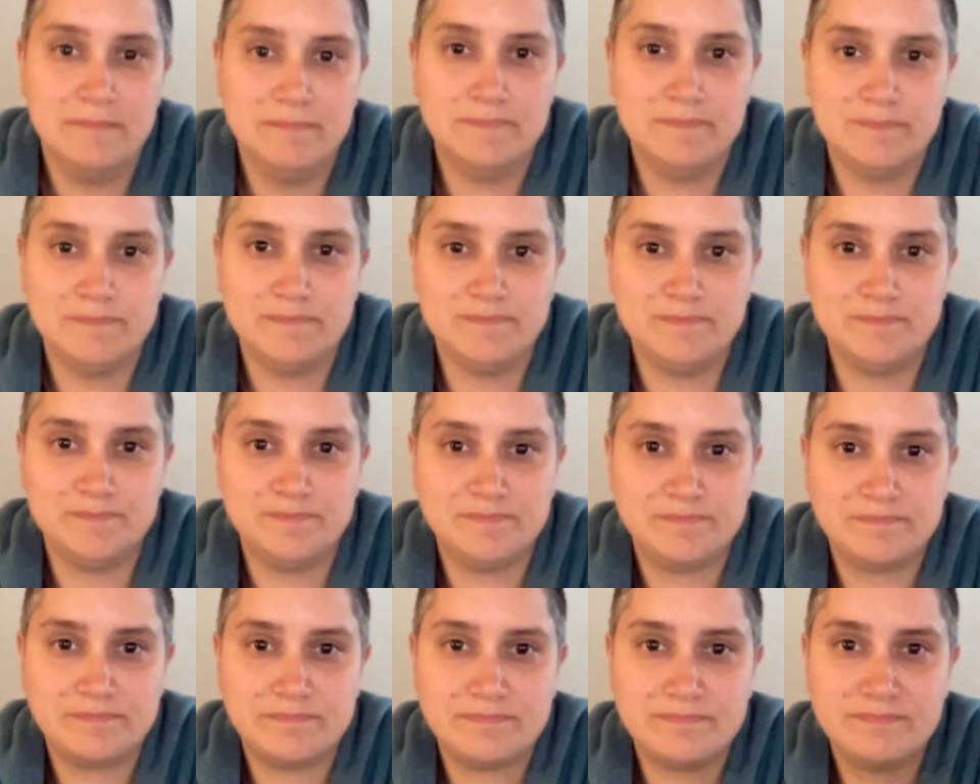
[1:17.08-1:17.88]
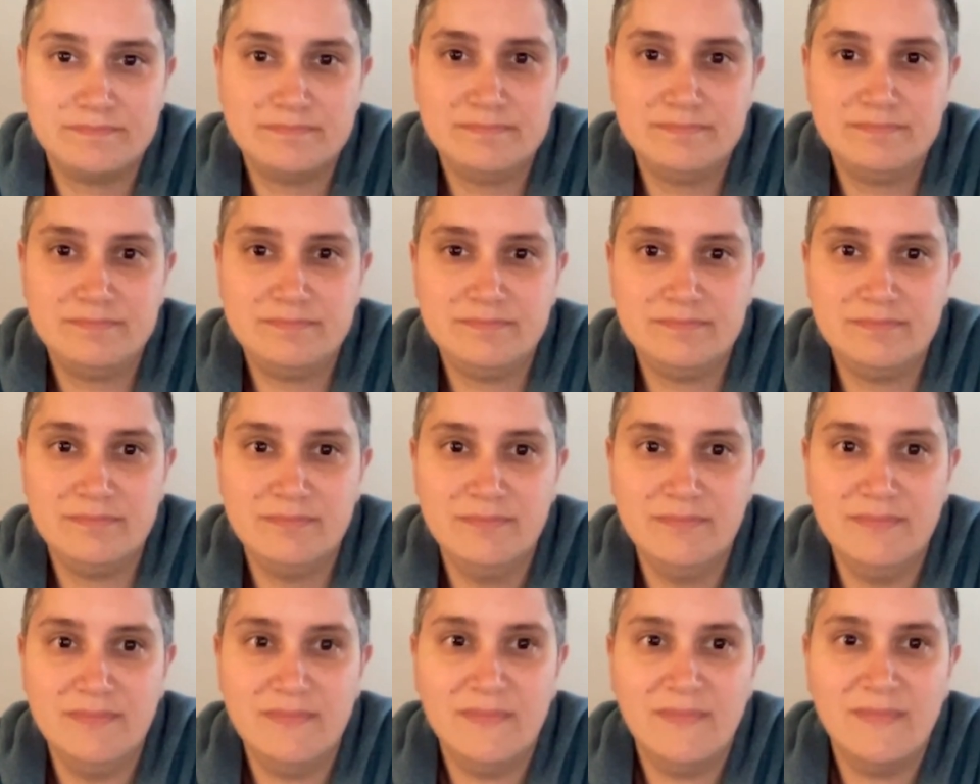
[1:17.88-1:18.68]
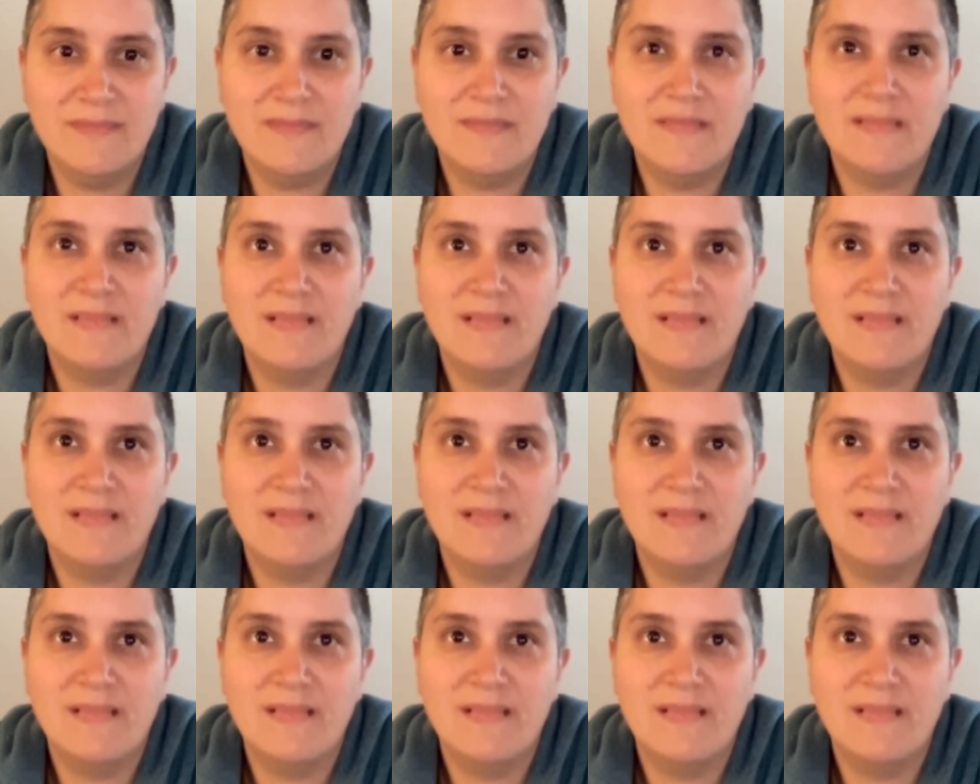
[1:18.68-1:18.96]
No one is speaking in this clip.